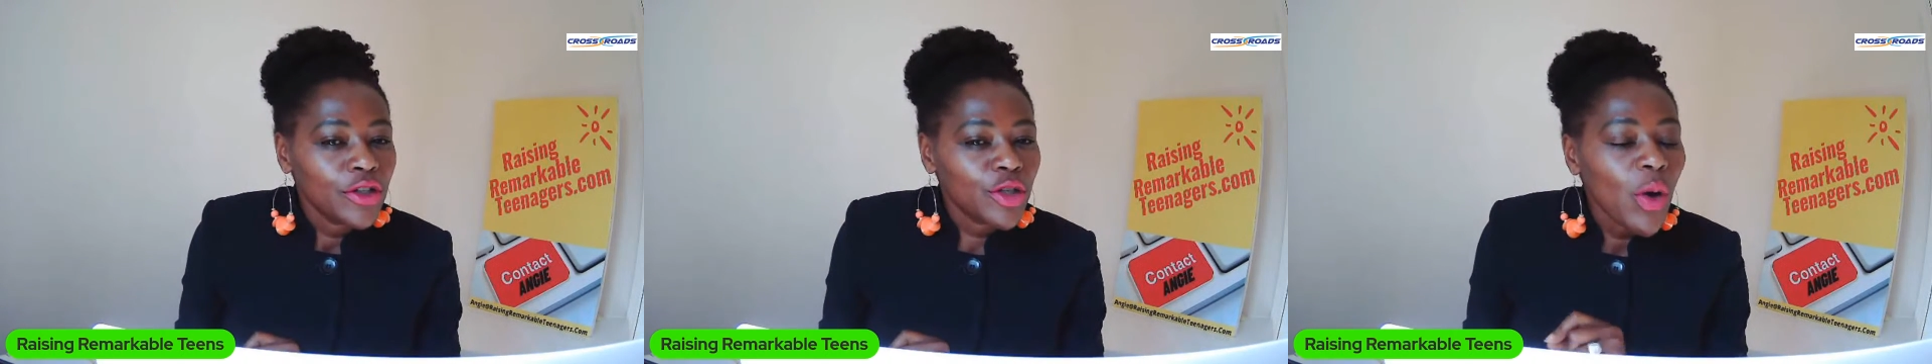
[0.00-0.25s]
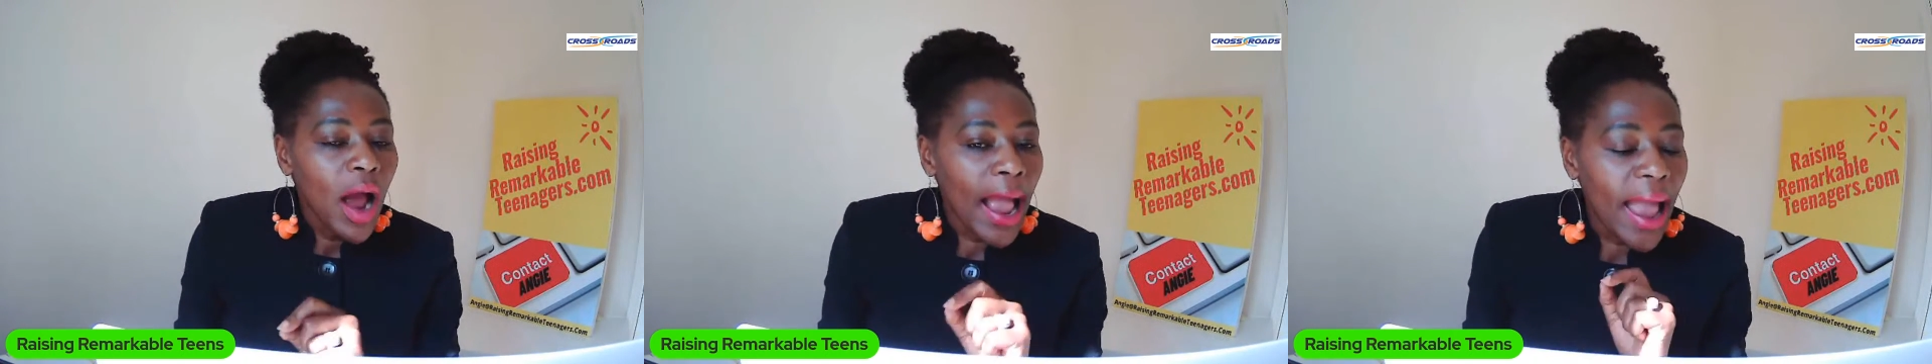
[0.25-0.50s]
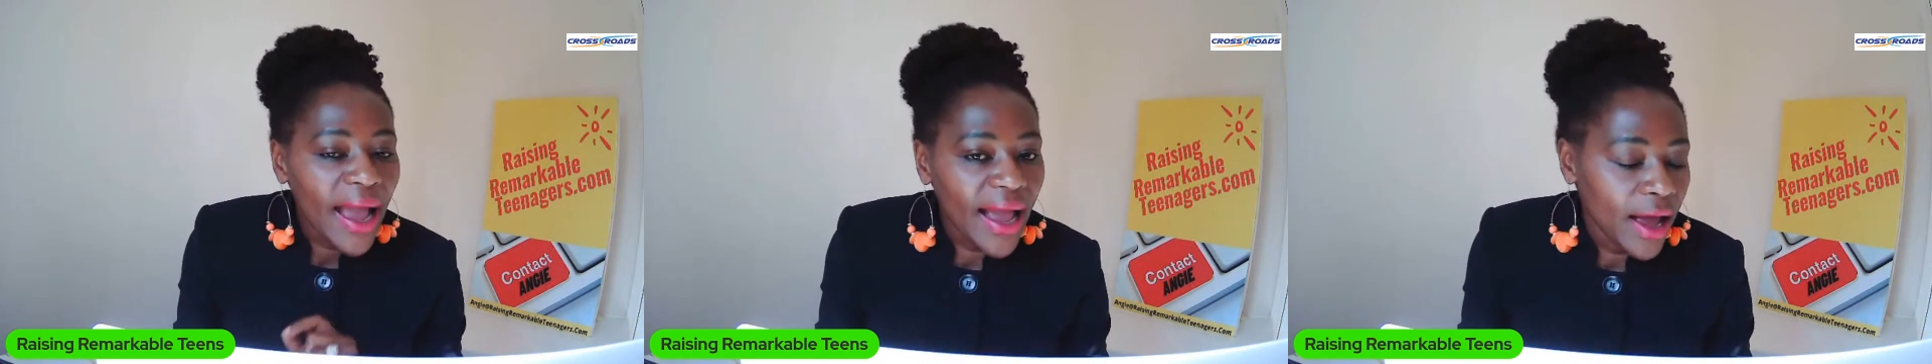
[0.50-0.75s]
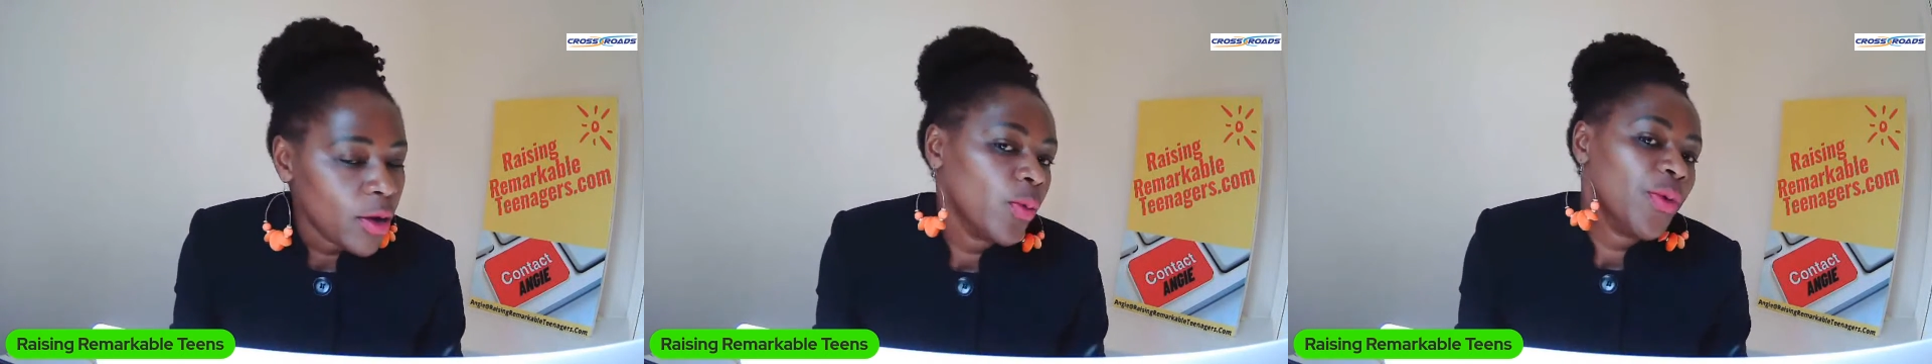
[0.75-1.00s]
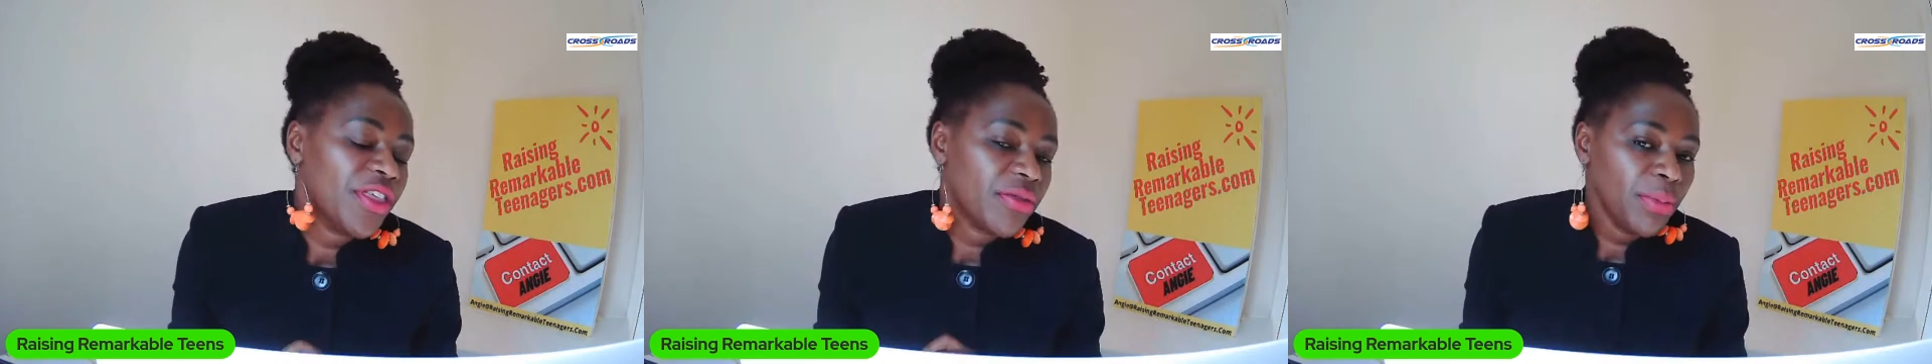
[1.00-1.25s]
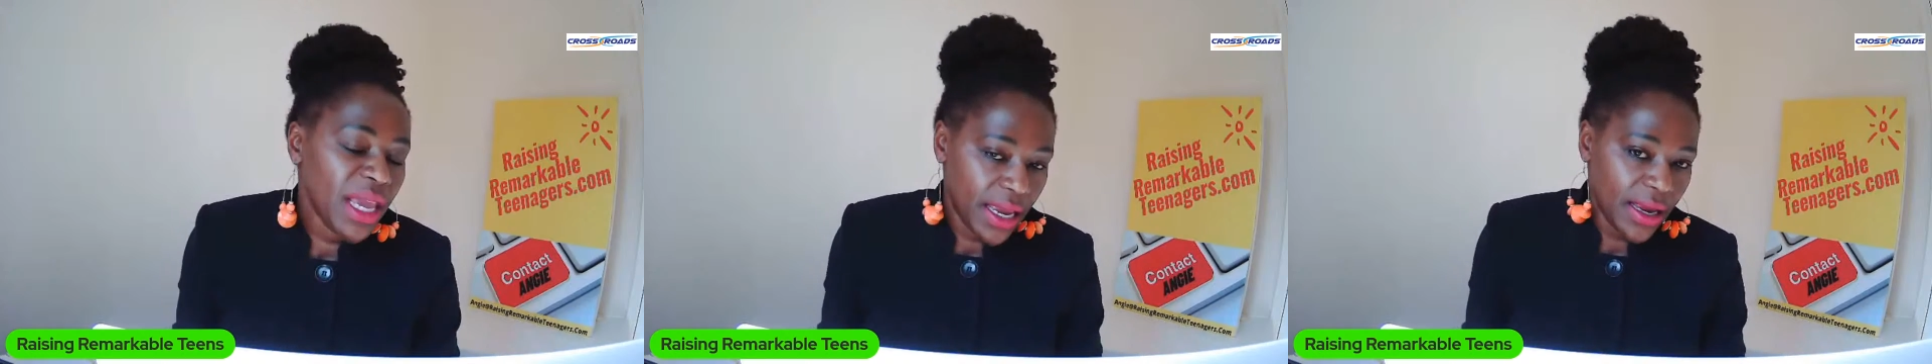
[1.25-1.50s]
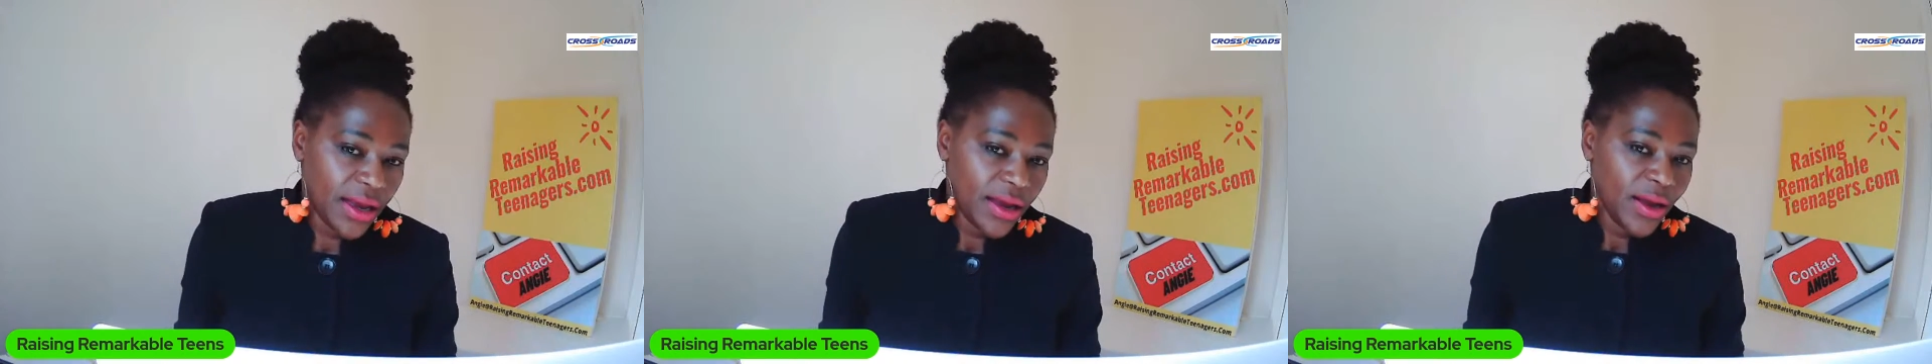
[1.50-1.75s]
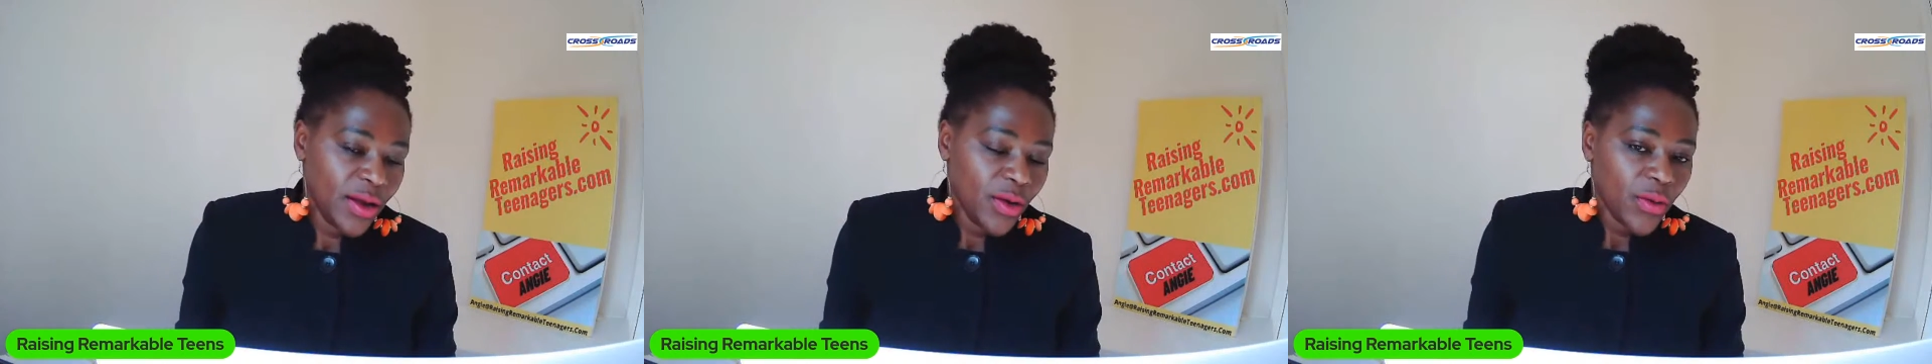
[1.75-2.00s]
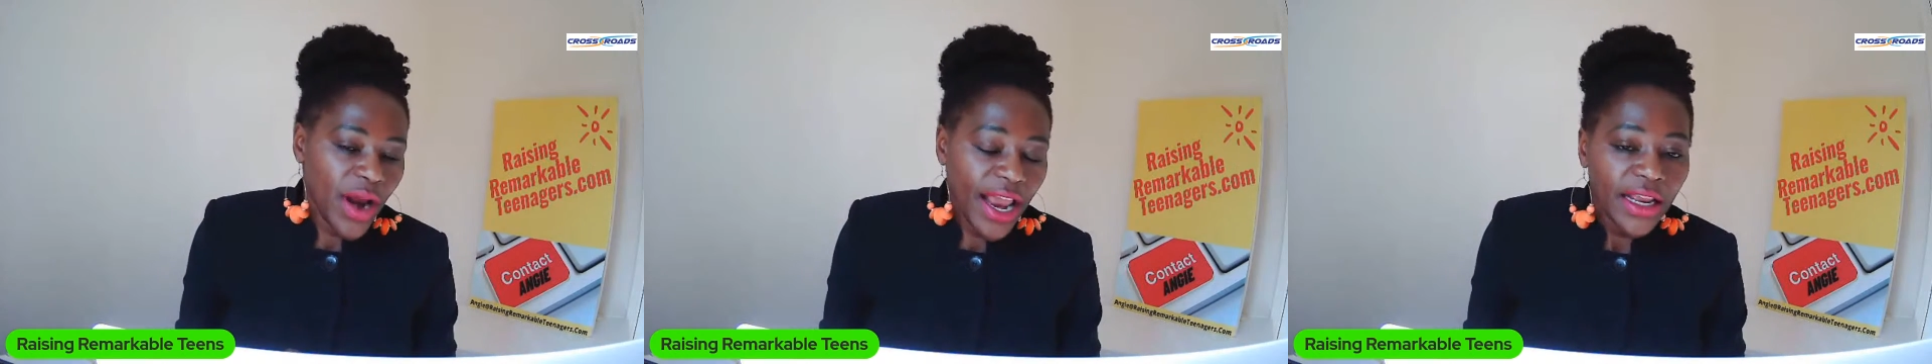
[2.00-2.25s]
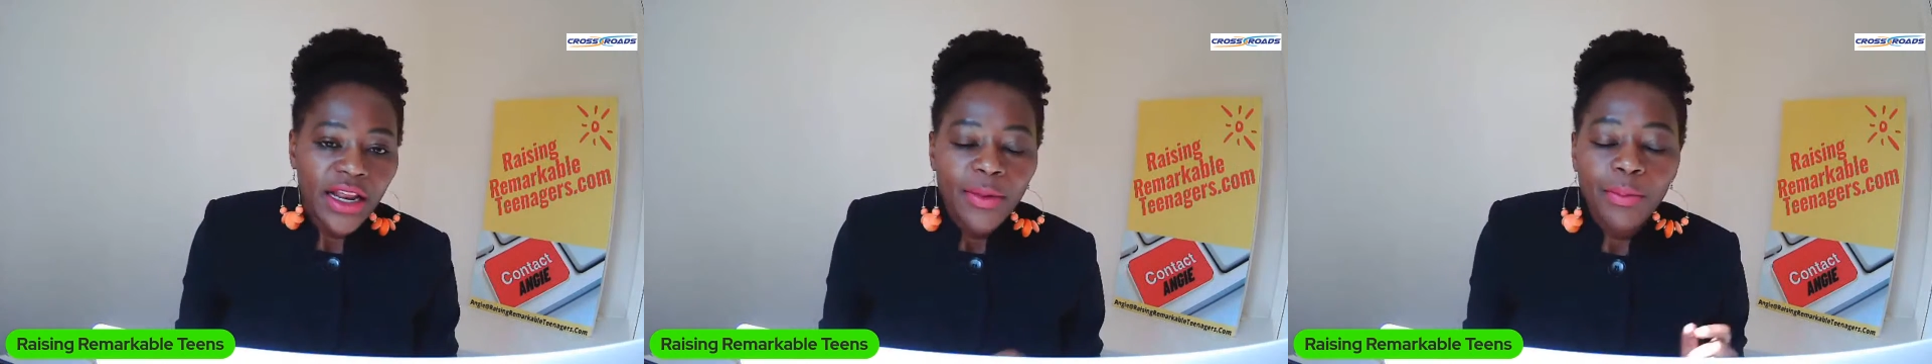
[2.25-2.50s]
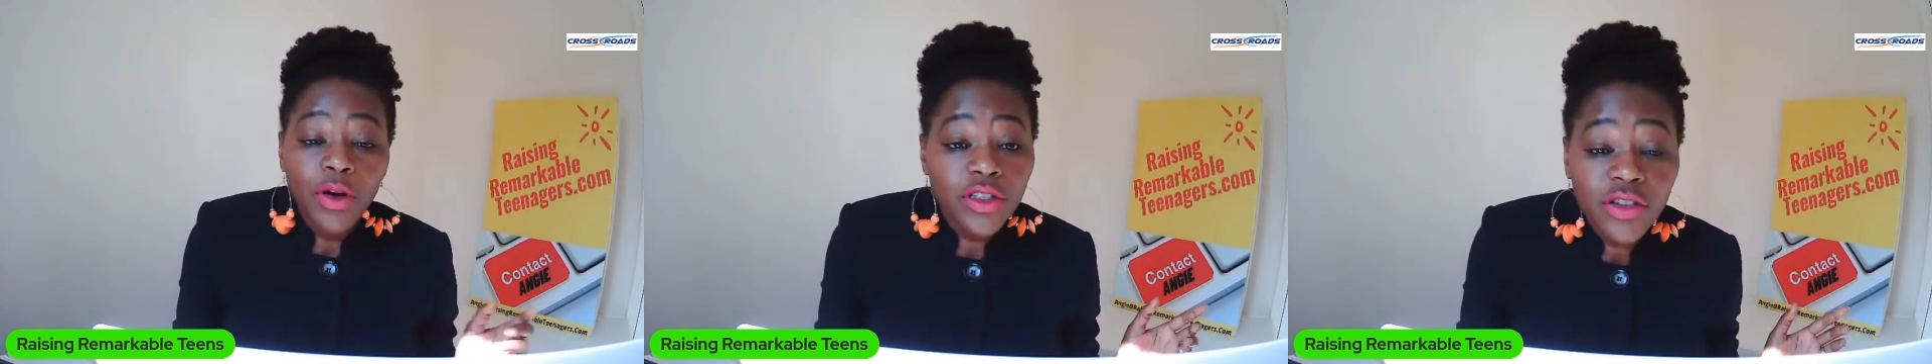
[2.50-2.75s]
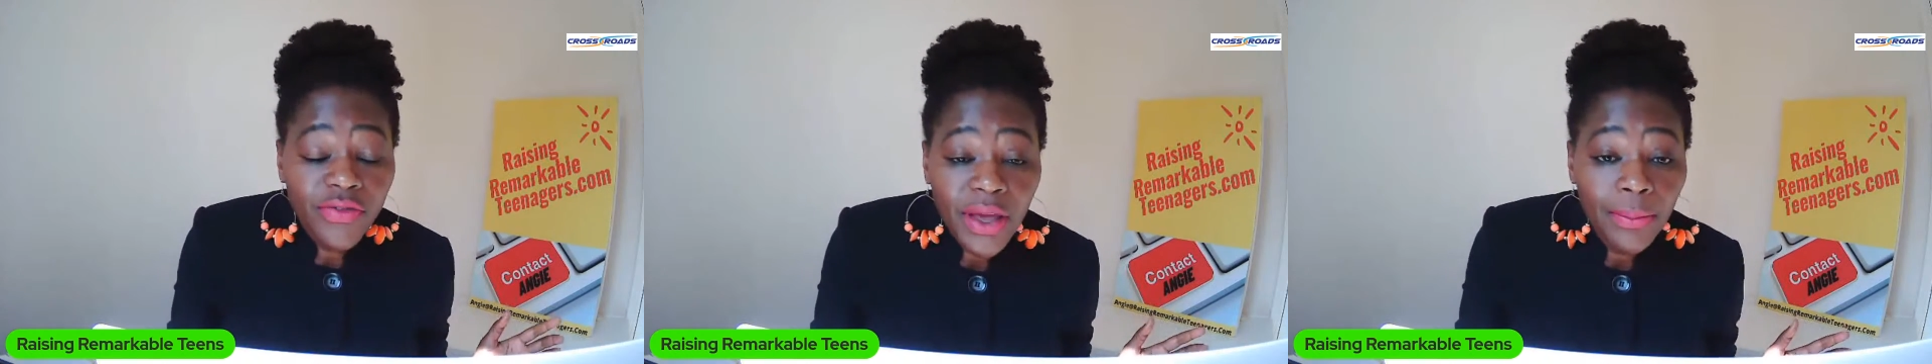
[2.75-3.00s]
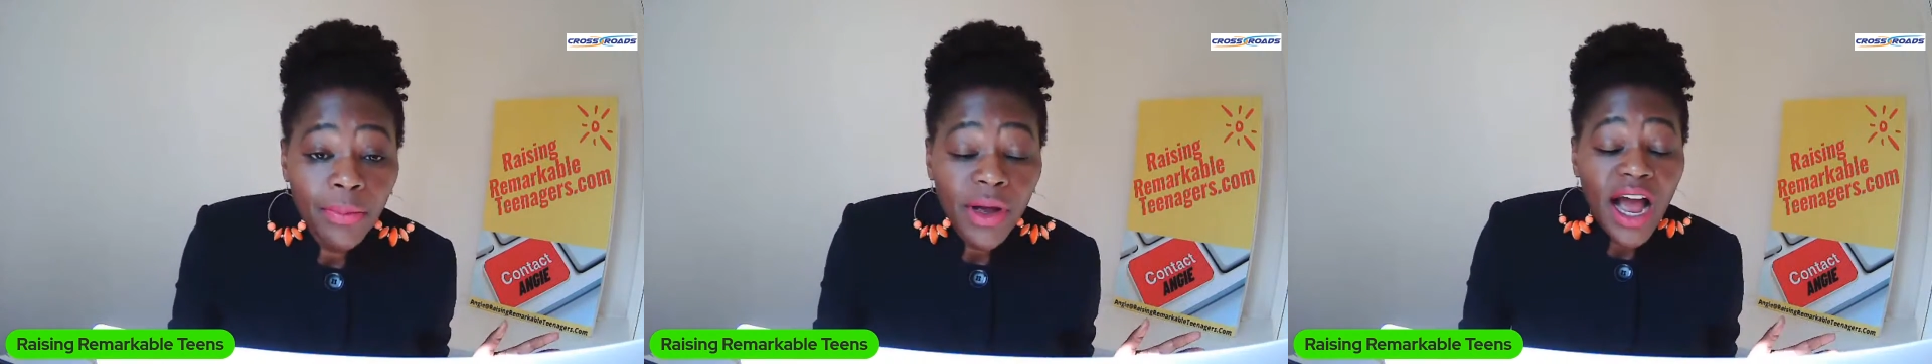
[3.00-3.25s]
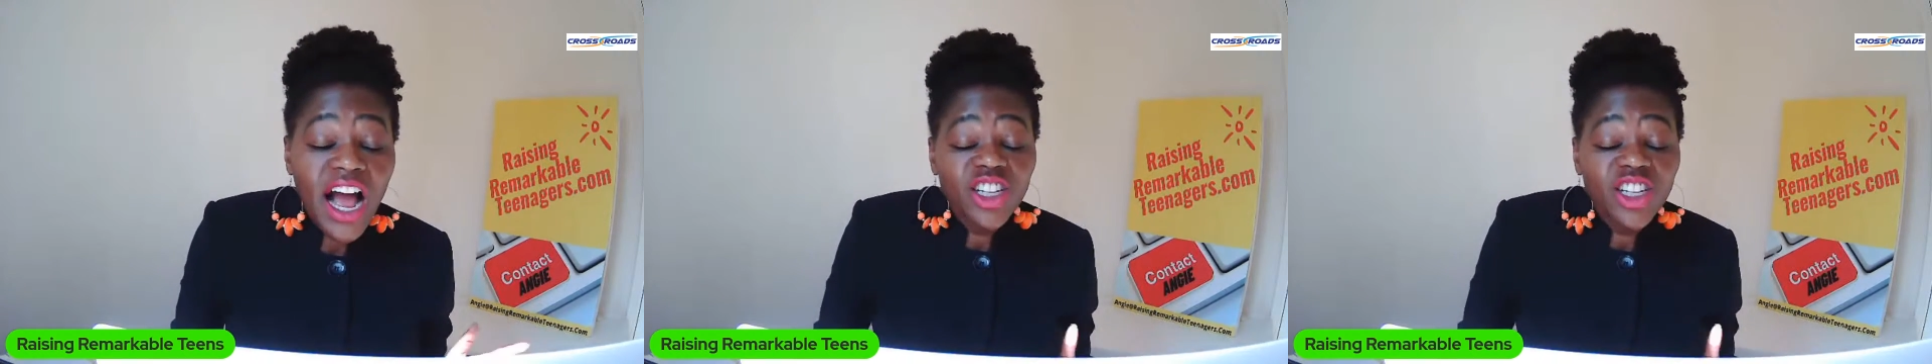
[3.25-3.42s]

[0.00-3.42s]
to hang out with me?" Right? Most of them